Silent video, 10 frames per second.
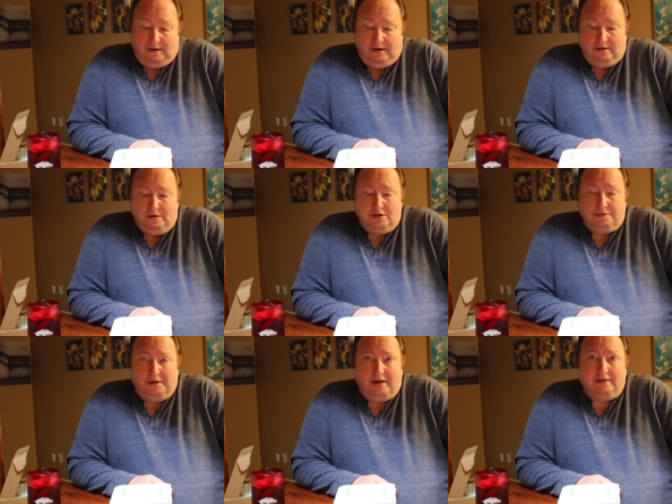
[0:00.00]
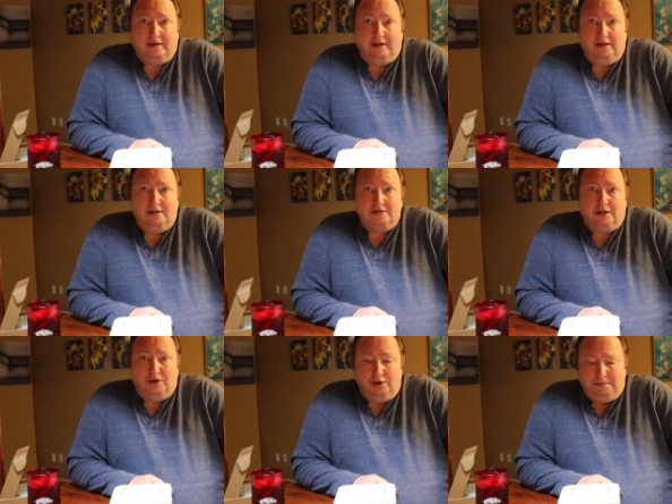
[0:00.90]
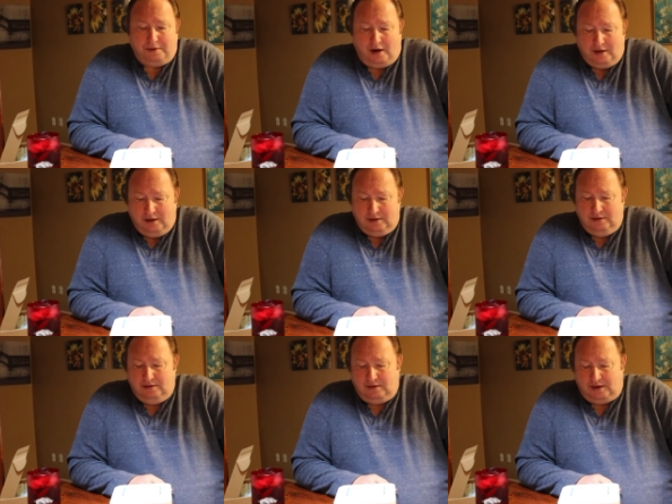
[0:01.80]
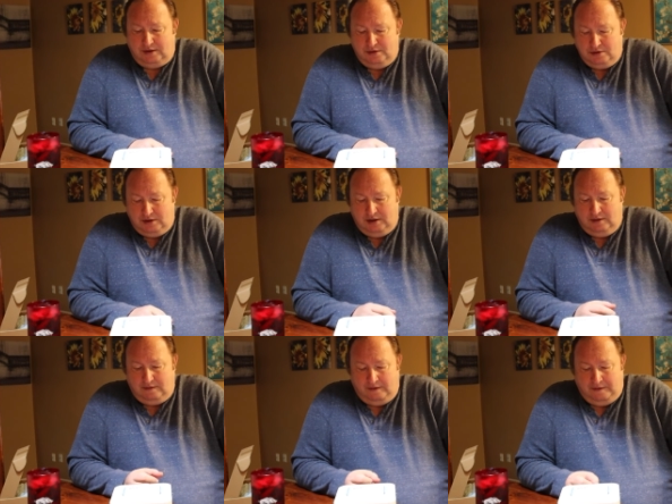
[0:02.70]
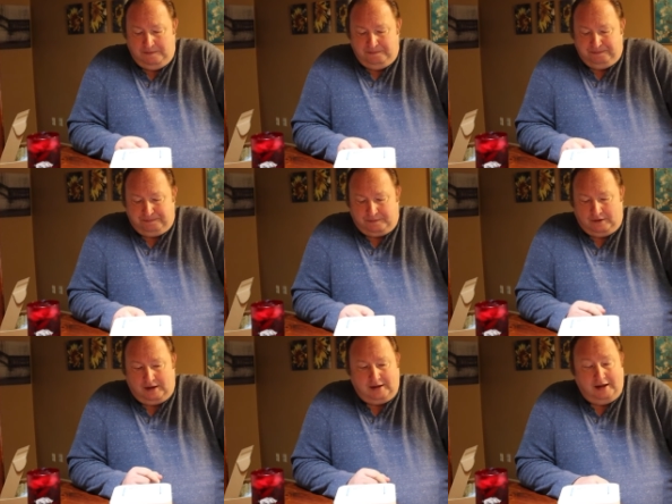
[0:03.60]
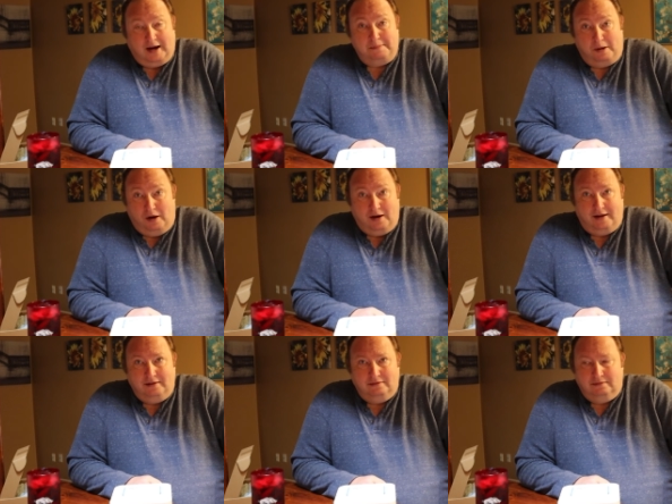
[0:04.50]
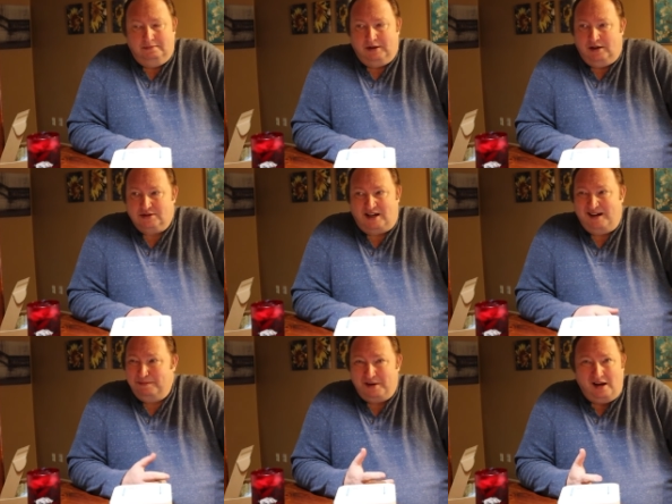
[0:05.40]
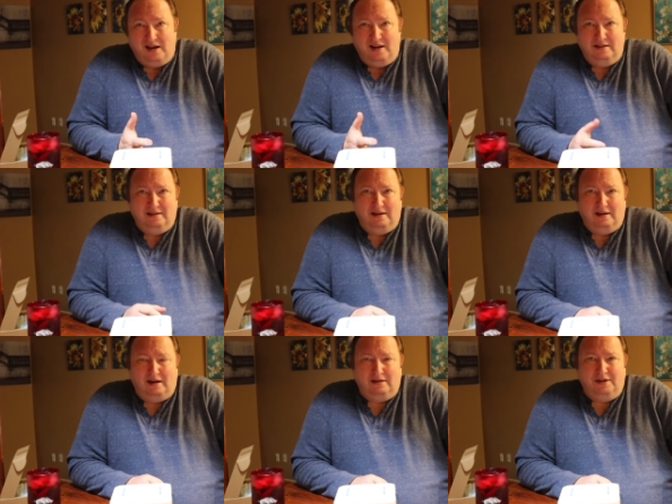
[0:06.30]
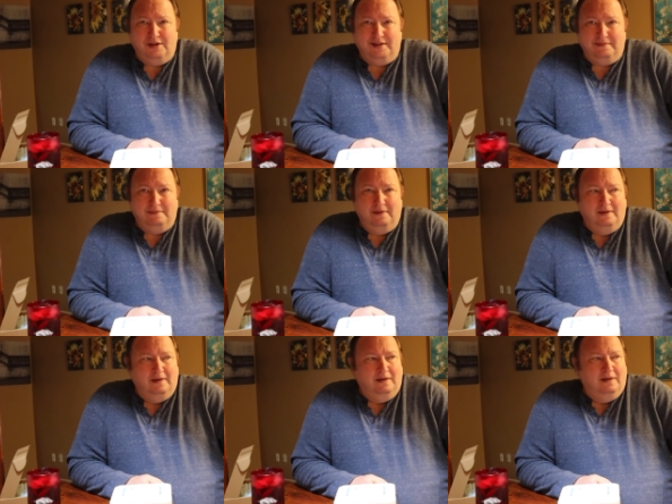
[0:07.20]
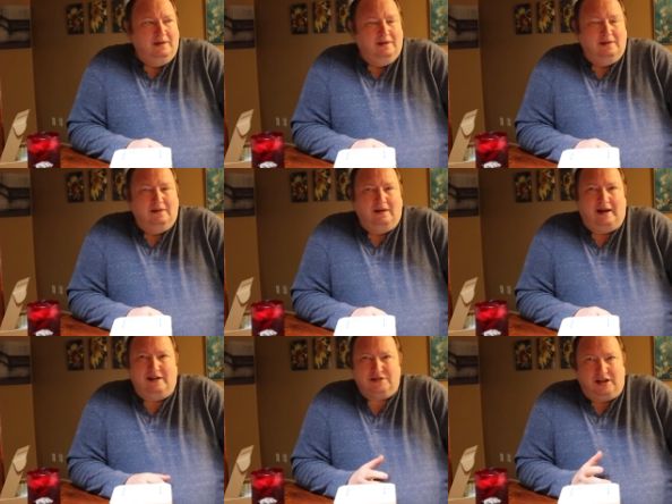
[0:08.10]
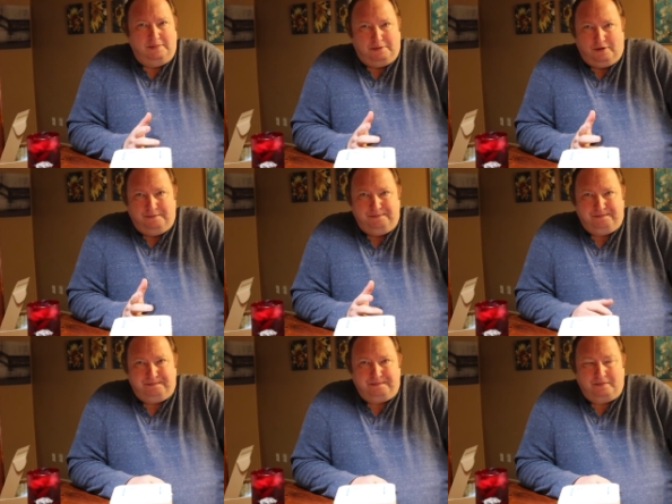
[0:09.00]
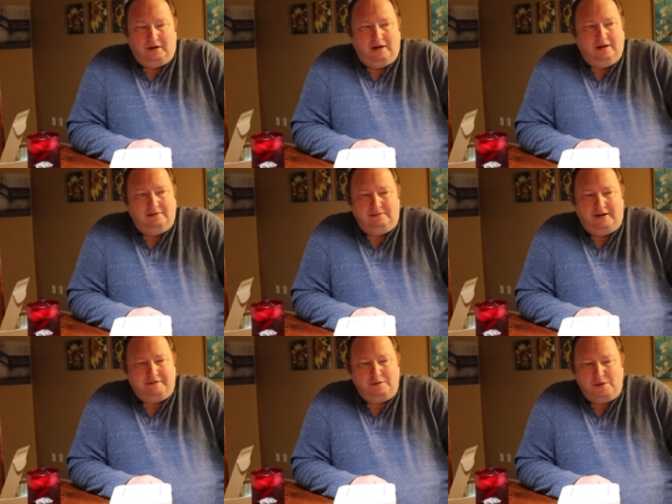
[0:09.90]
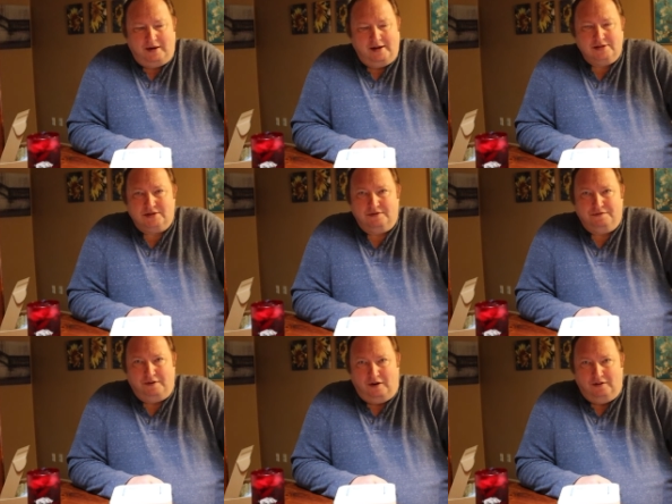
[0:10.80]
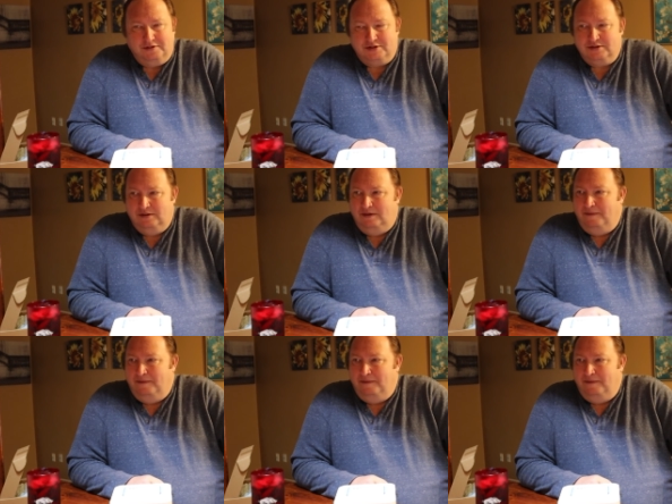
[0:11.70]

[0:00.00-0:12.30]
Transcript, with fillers: an endorsement. I think it is a good product. I used it. Again, I bought it because I am not a, good housekeeper. Uh, everyone has their faults.